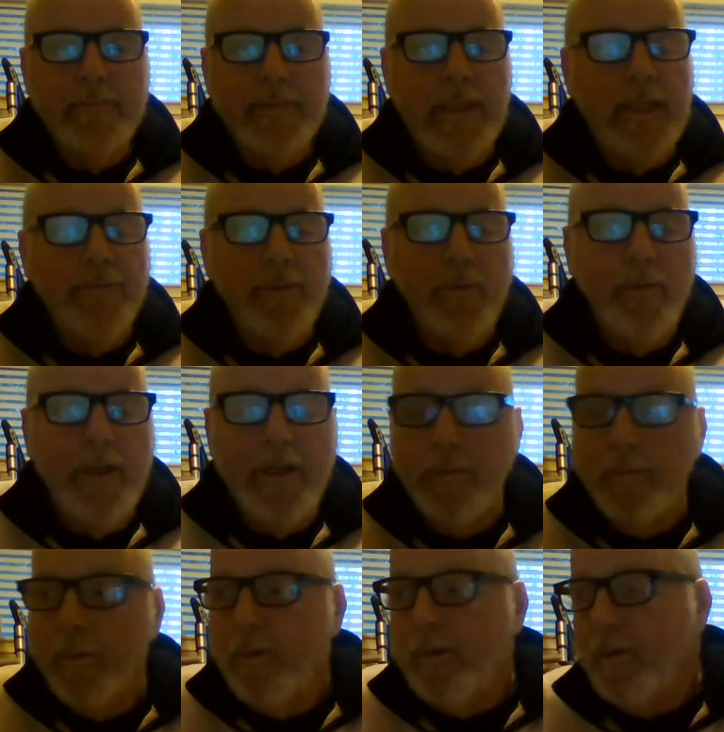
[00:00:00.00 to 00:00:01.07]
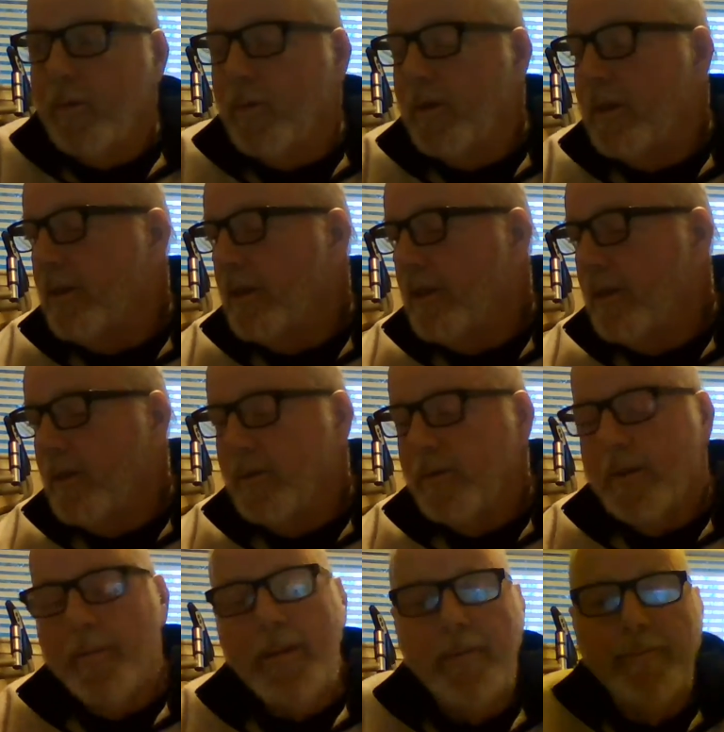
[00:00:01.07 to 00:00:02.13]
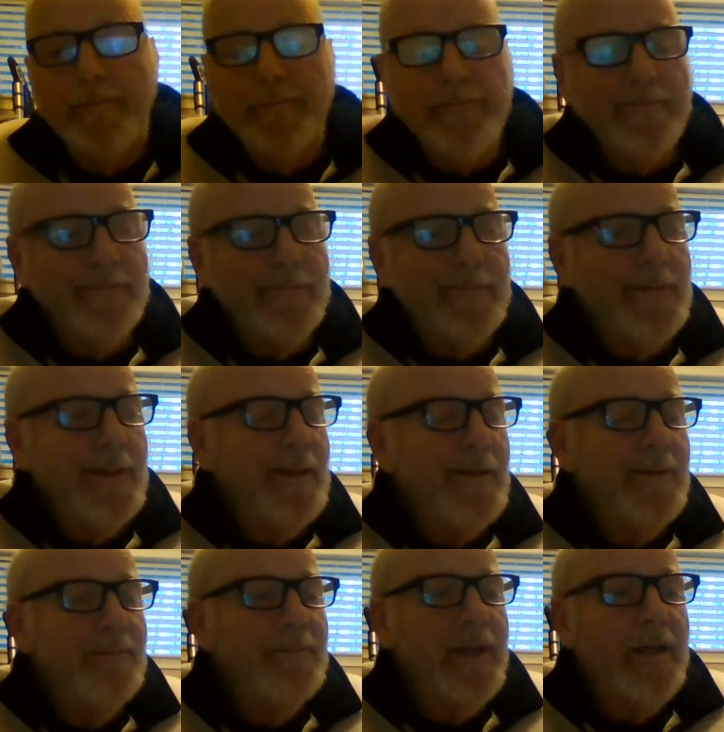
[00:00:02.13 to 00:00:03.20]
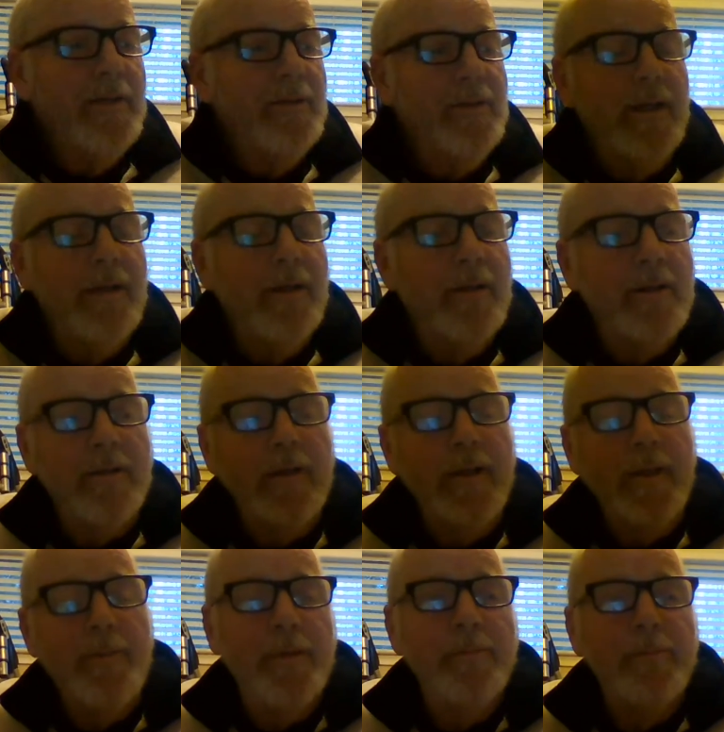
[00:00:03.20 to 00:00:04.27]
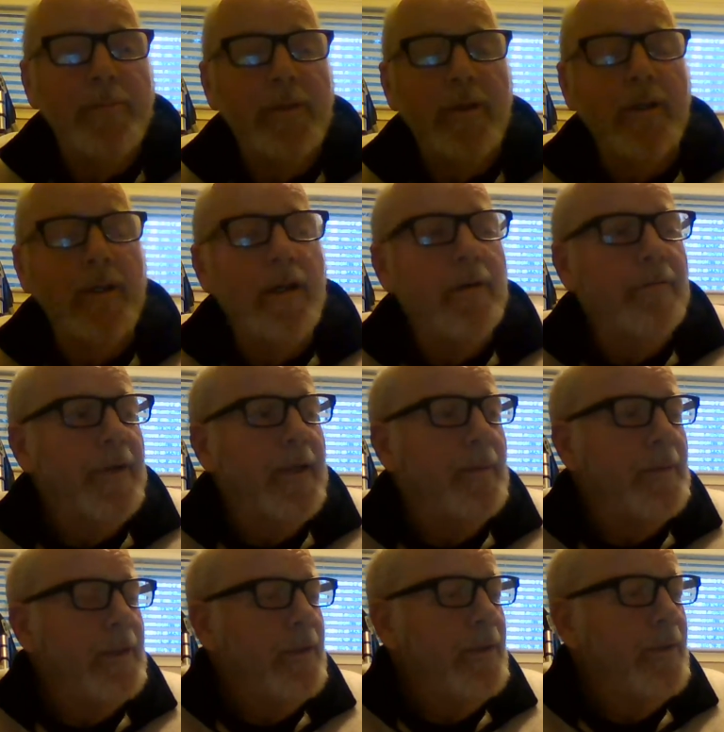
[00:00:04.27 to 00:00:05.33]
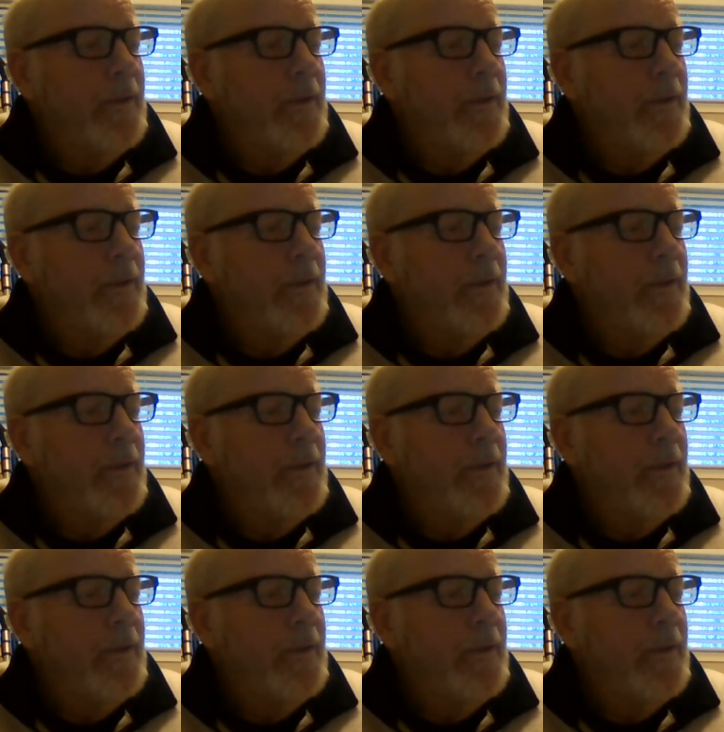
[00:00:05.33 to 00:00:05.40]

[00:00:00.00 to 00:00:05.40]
And if you raise more than one, you know, I mean, I see it all the time. I saw it in our family too.